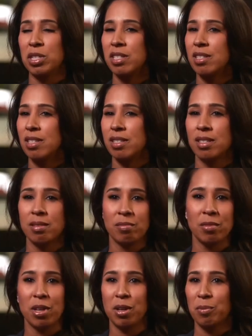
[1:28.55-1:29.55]
was just this
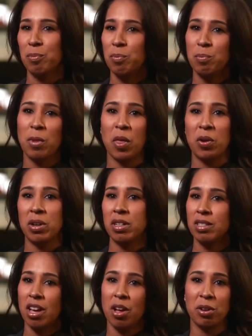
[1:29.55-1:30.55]

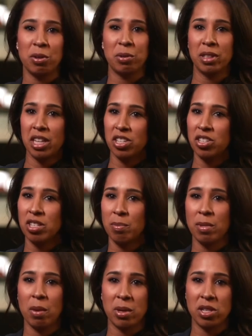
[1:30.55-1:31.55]
mother-daughter relationship
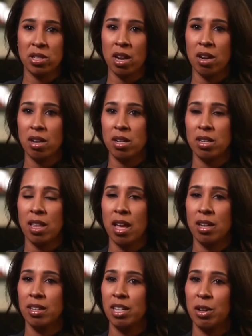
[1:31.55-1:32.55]
that we shared
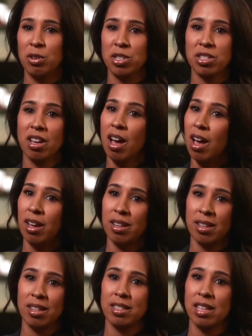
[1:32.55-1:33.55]
that, you know, just a
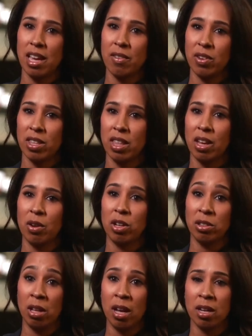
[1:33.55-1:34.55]
hug could say everything, or a
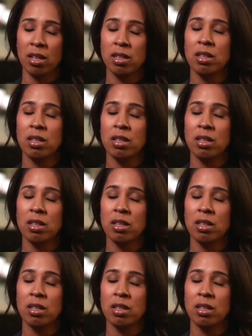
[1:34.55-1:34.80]
look.